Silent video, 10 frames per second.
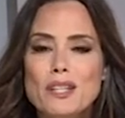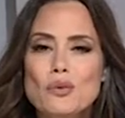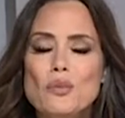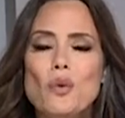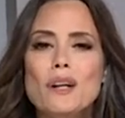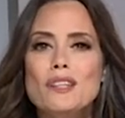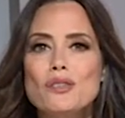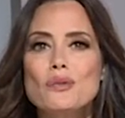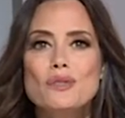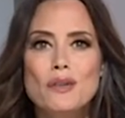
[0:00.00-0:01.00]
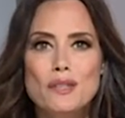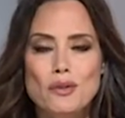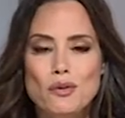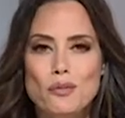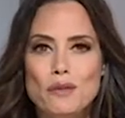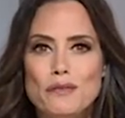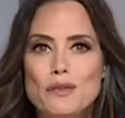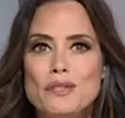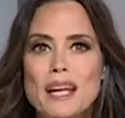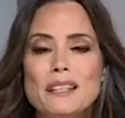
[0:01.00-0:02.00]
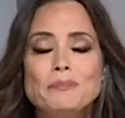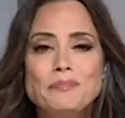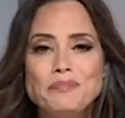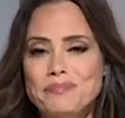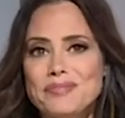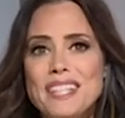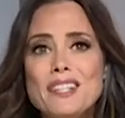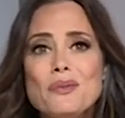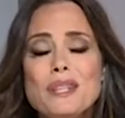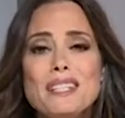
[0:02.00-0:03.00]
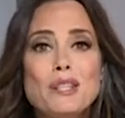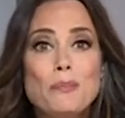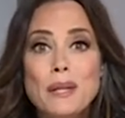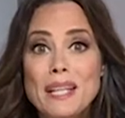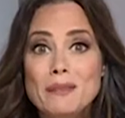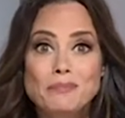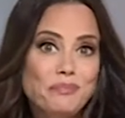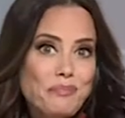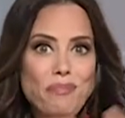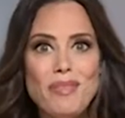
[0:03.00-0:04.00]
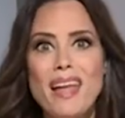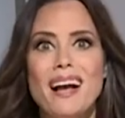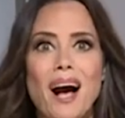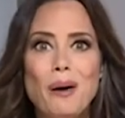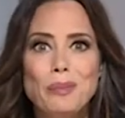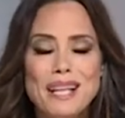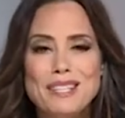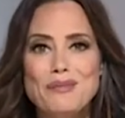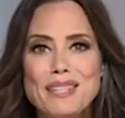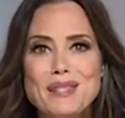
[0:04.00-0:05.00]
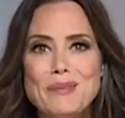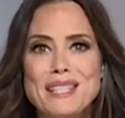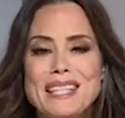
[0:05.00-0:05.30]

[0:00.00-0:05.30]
You want to use all these whole real foods, and they don't need to be complex recipes.